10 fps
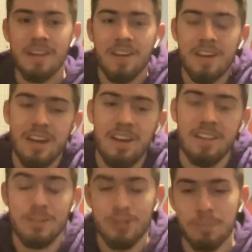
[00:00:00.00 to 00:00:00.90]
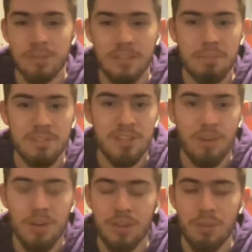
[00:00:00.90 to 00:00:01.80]
on the triple double show
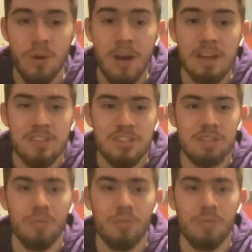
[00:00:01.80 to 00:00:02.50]
on the washed